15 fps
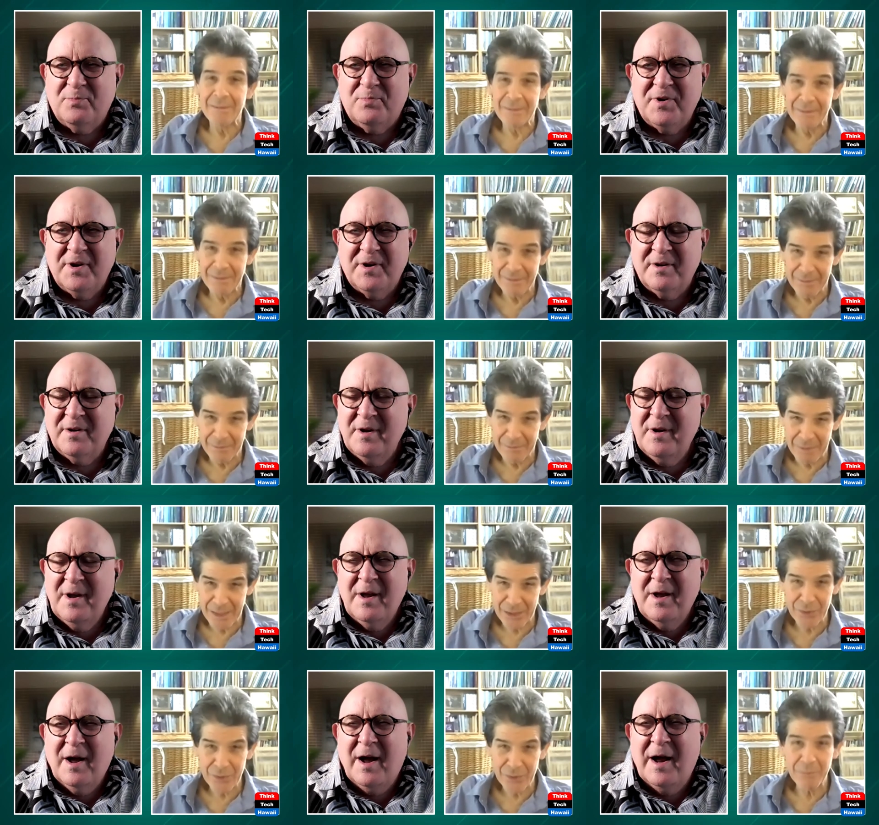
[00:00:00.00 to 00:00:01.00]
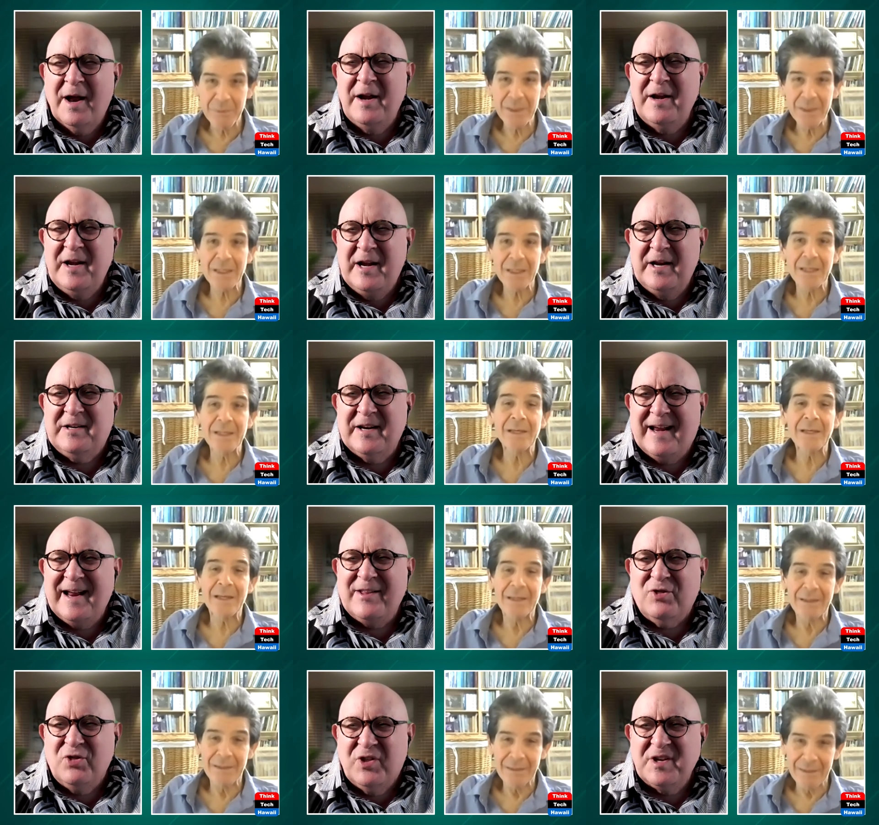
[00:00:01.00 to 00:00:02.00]
Speaker 1: pig. I need to
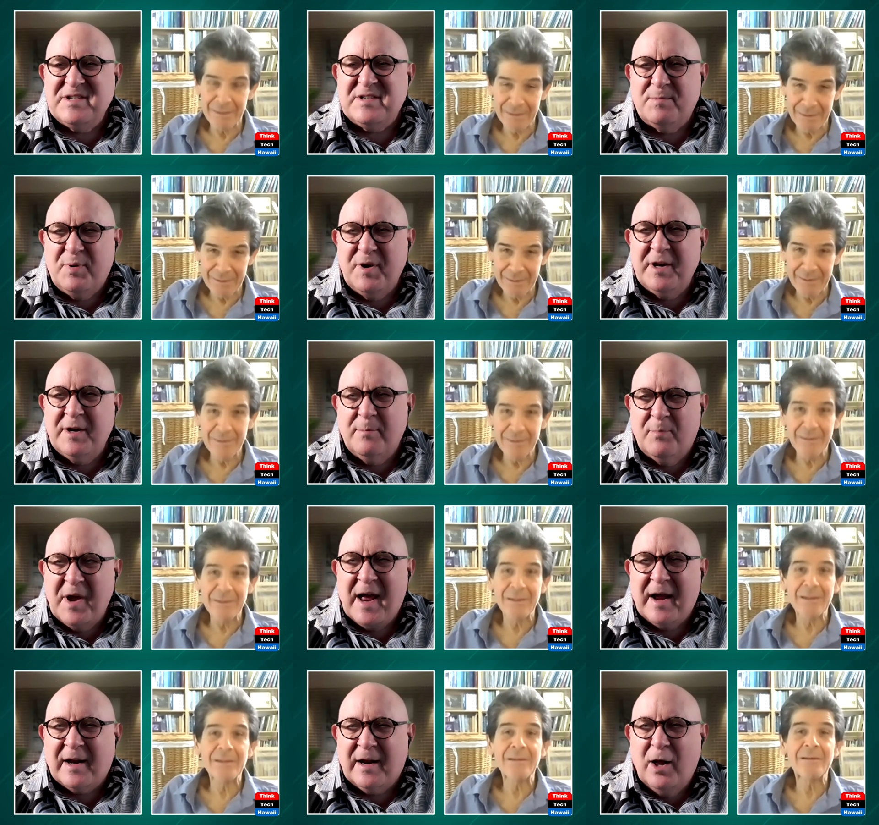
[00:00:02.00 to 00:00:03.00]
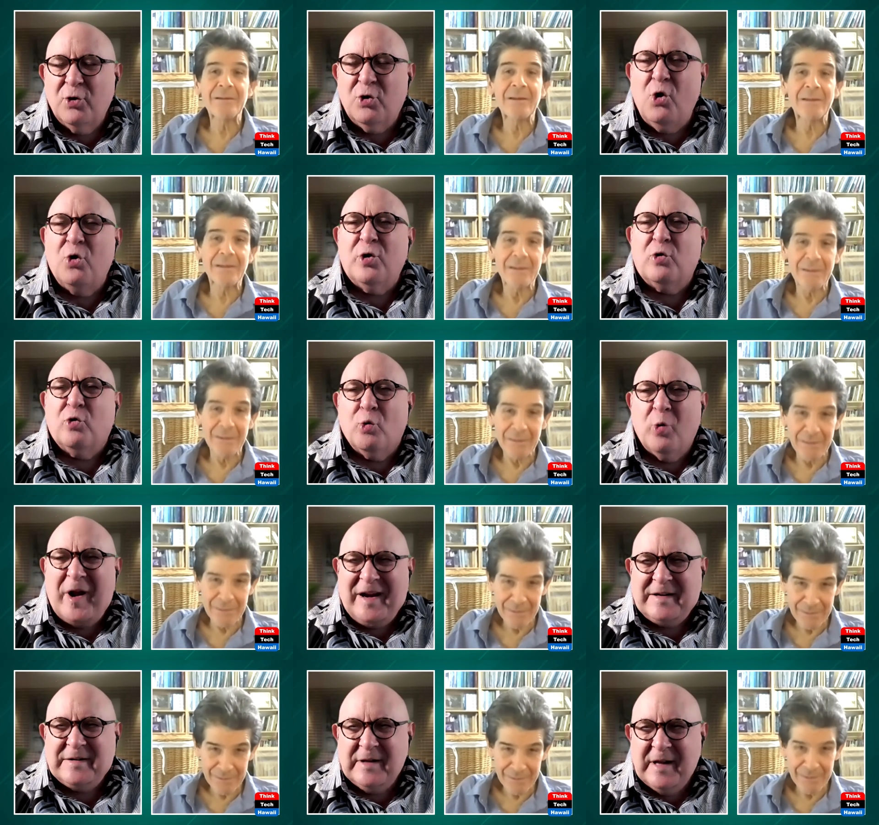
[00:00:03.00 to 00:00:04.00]
get this pig back. I'll go to
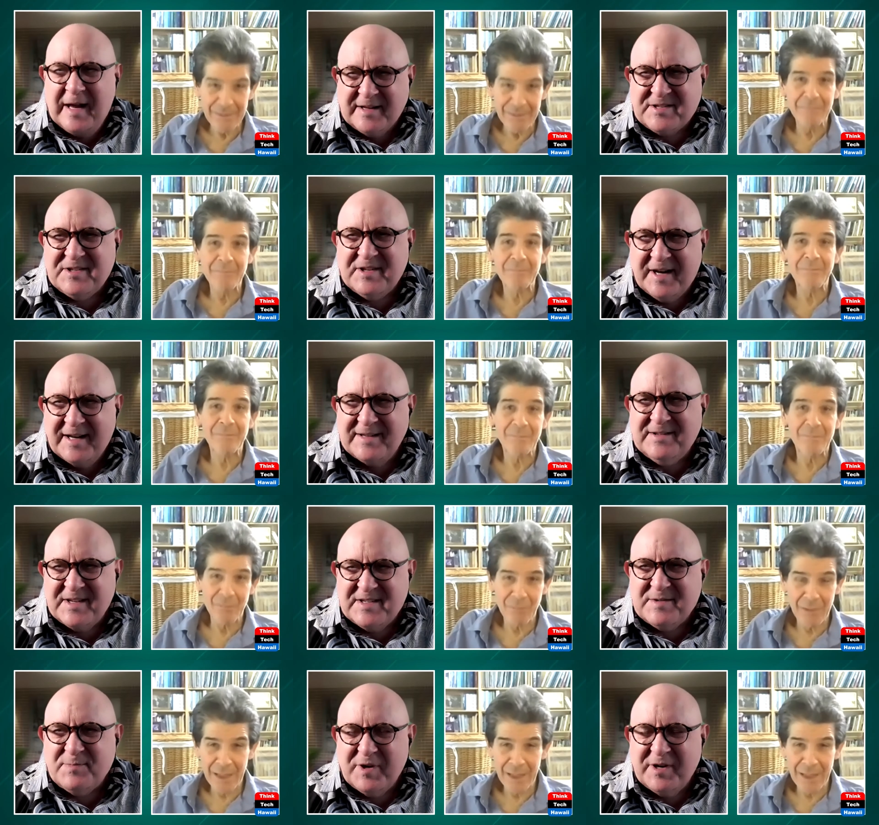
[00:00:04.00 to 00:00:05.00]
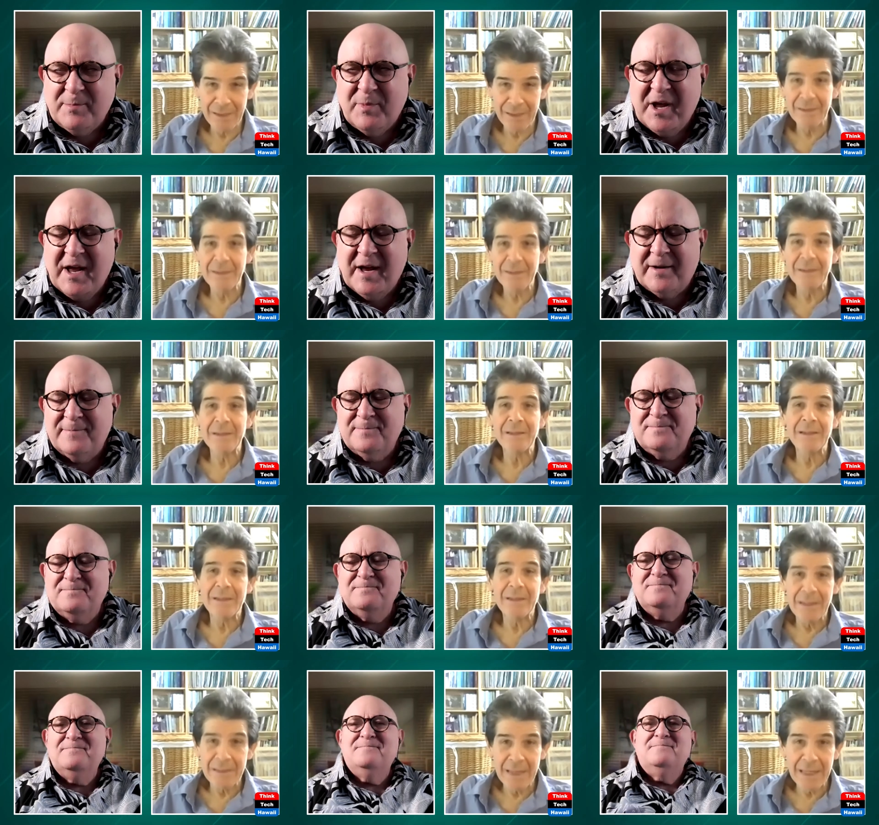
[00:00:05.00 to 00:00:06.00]
great lengths to get this pig back.
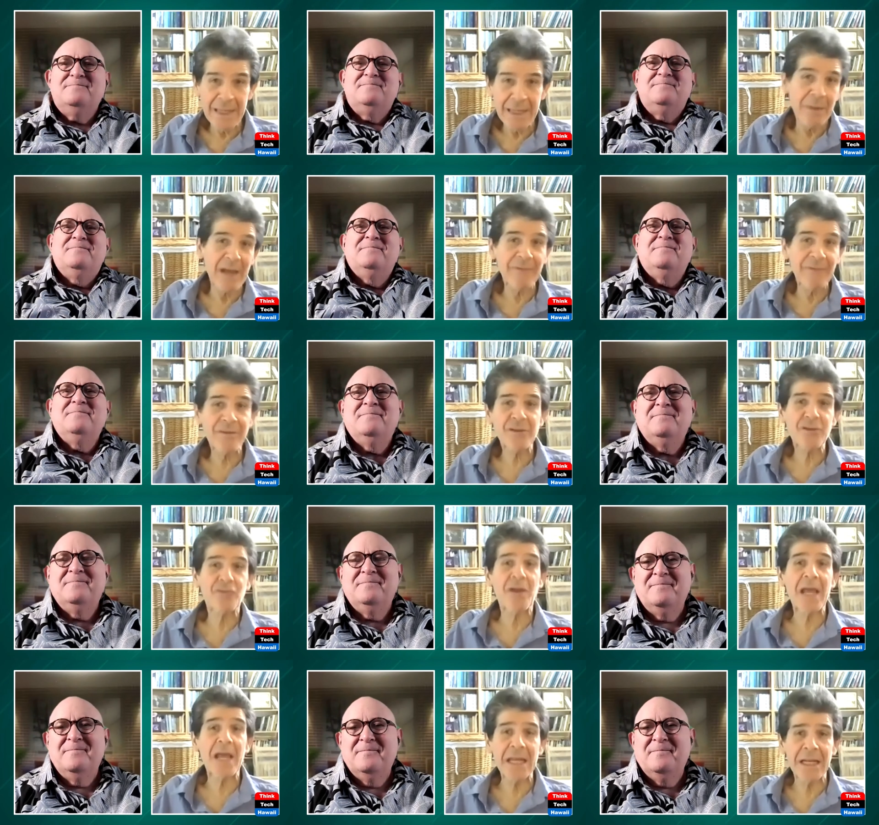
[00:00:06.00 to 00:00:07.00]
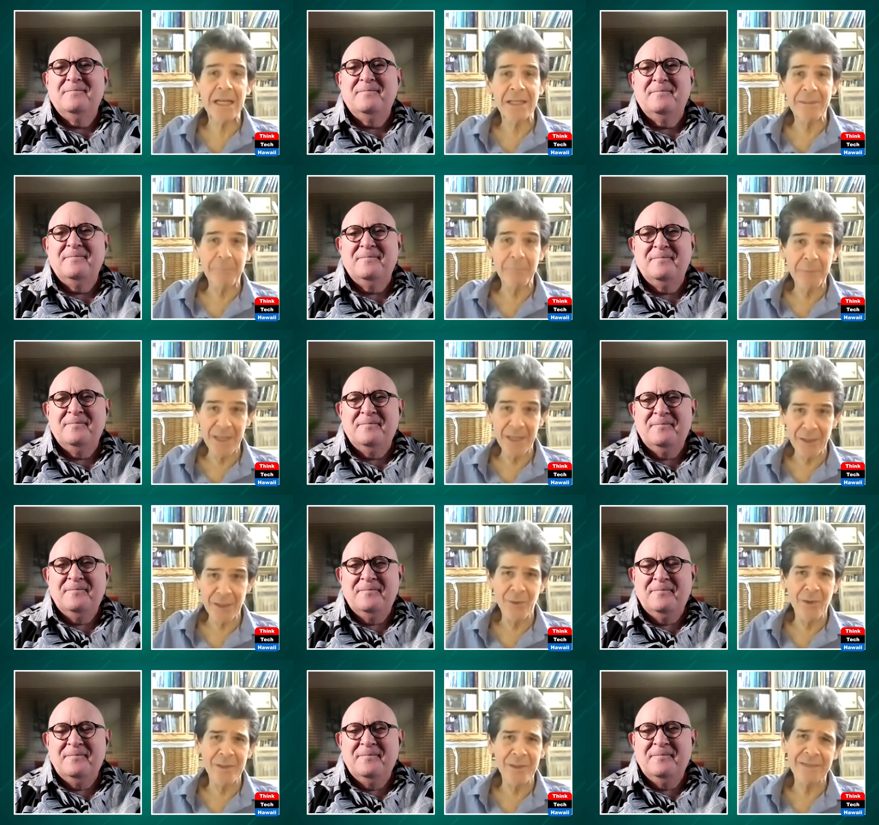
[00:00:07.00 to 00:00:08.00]
Speaker 2: That he'd have to train another pig and
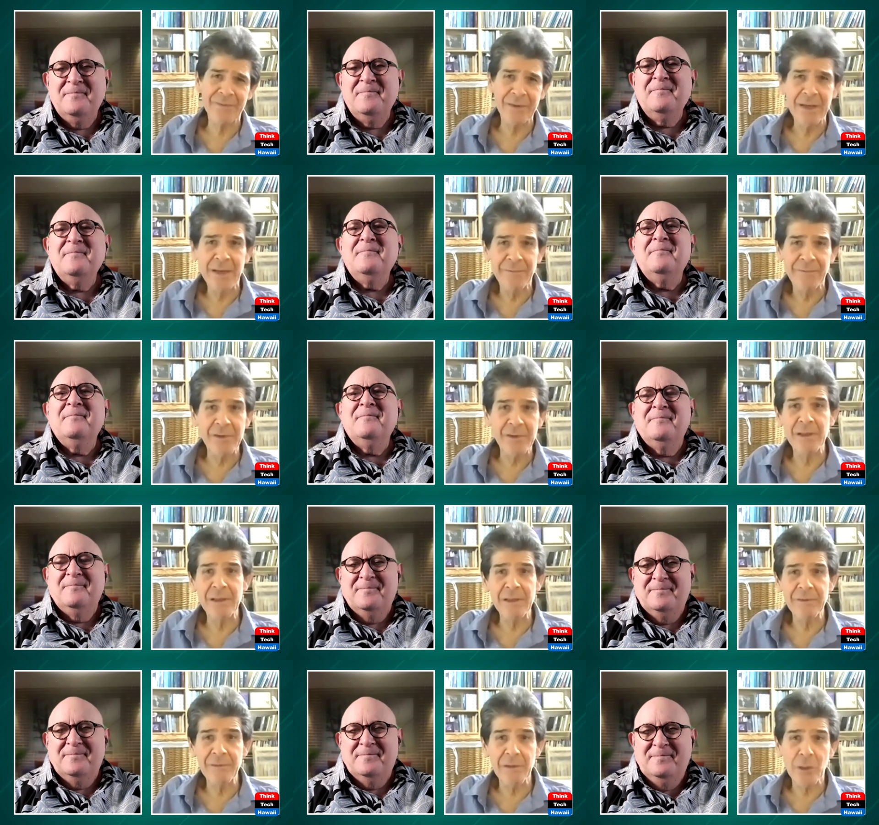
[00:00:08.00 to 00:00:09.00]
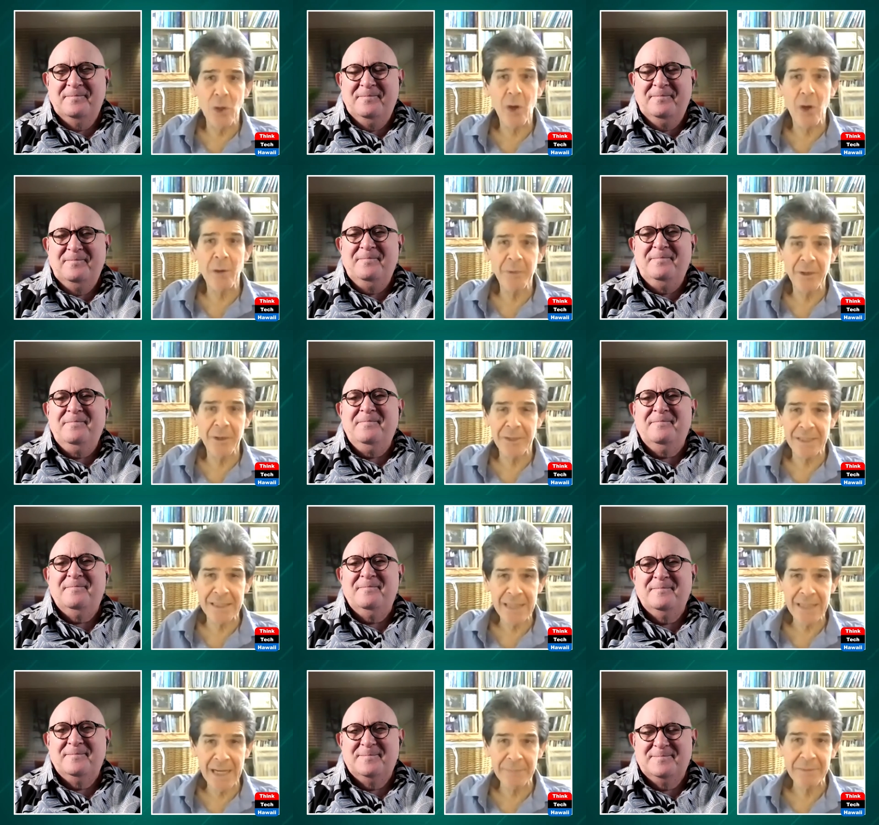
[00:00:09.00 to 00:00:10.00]
all this for a long period of
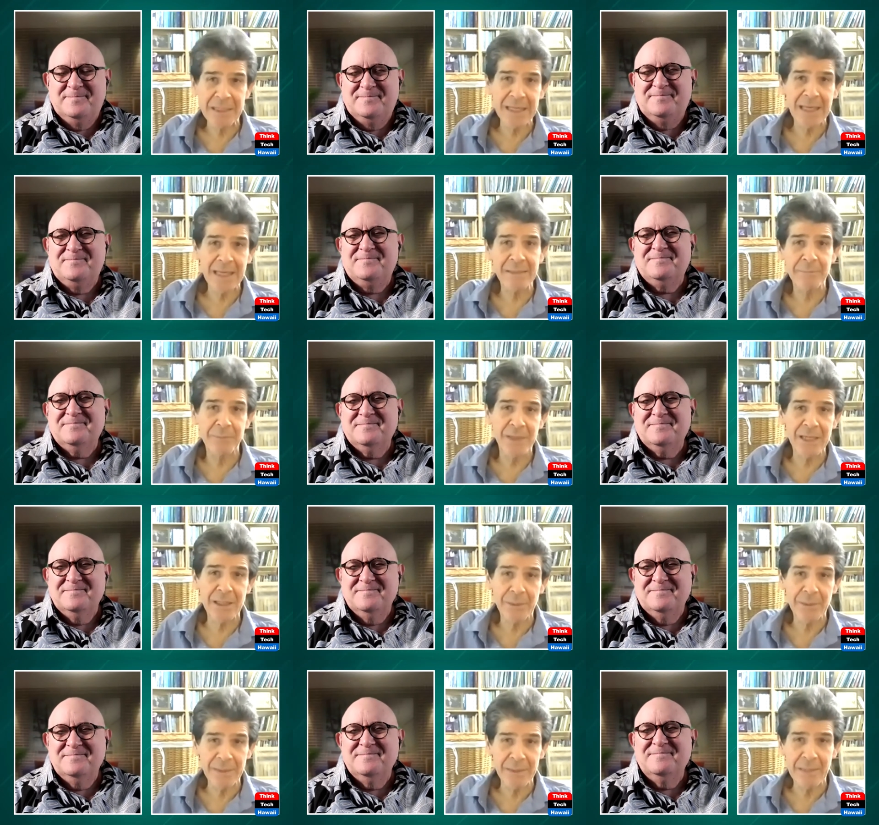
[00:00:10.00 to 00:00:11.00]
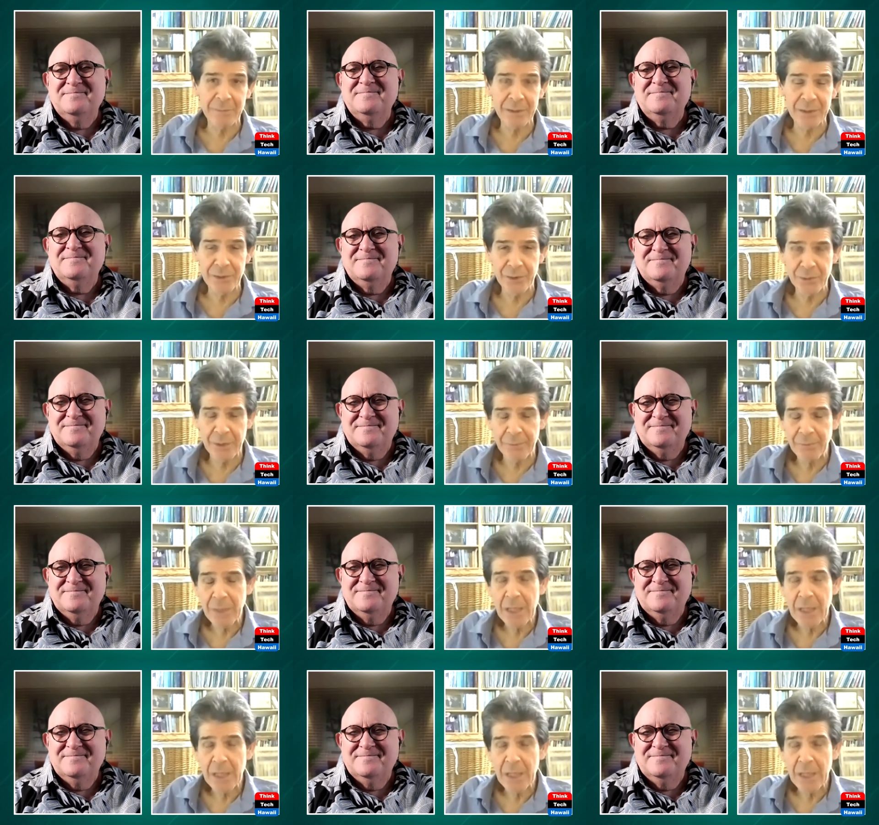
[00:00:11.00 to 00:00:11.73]
time to get the pig to be able to do it.